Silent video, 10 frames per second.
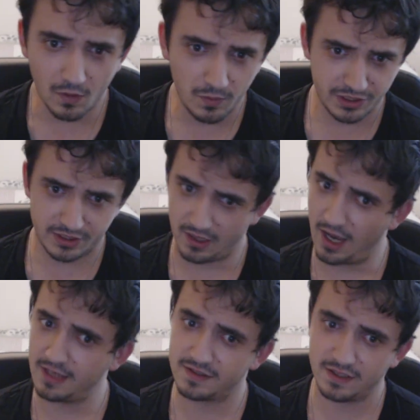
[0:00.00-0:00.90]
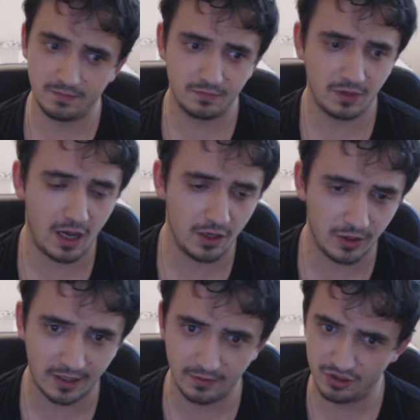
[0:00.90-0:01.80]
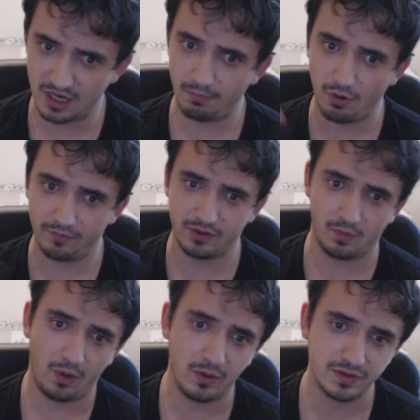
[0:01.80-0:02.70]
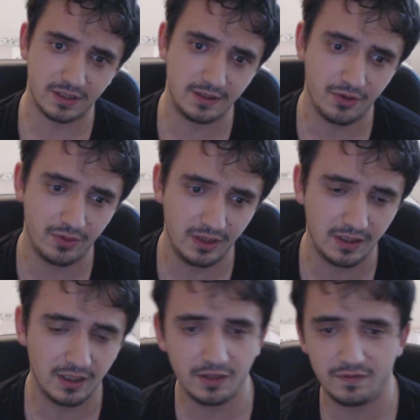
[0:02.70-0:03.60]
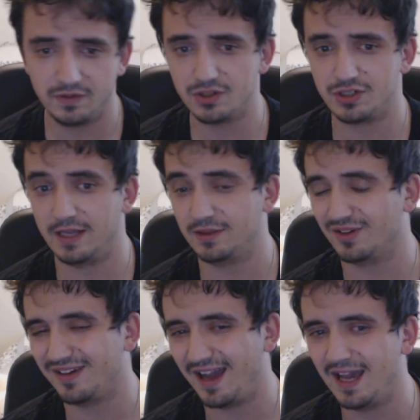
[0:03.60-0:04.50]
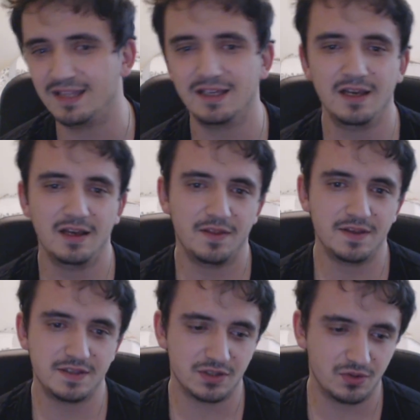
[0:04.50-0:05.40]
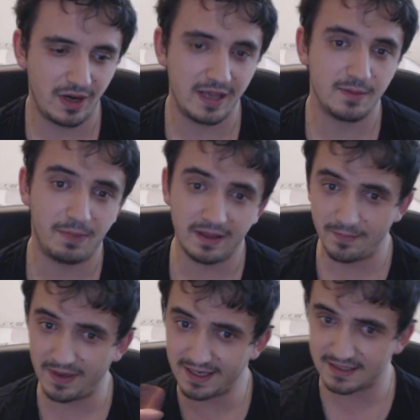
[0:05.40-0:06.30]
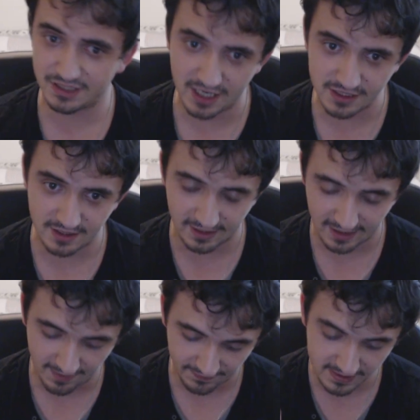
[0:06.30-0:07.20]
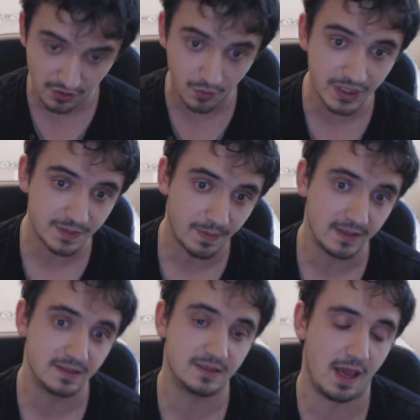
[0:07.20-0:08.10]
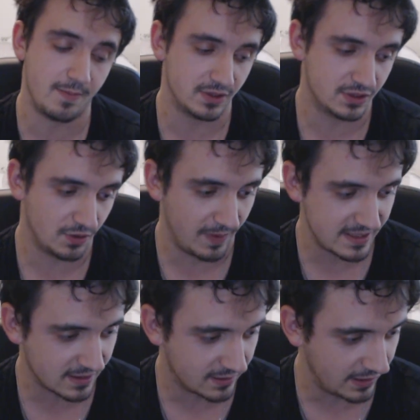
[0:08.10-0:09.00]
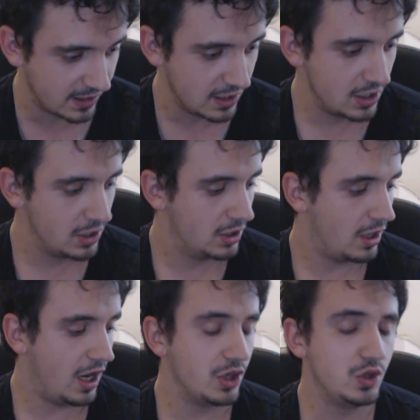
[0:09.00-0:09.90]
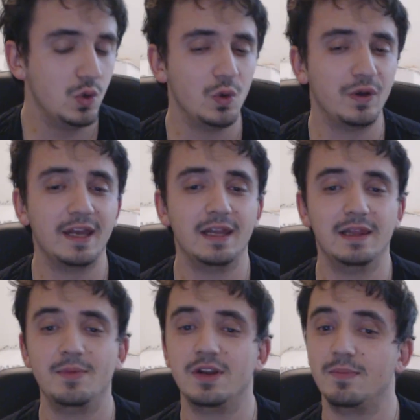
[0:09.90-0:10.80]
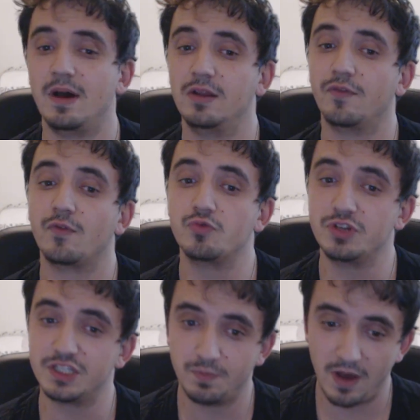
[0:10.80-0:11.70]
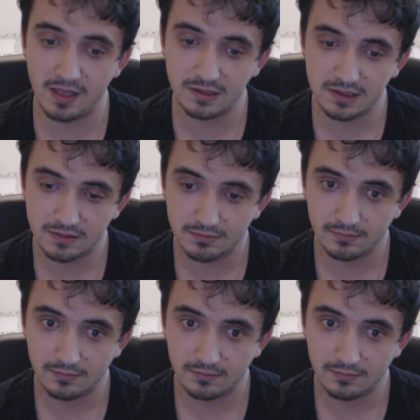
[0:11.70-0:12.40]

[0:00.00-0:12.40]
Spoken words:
which is awesome. You can jump over the walls in arena if you're trying to kite. This is great, but the biggest change that they have is a respawn timer. So basically you get a limited amount of respawns,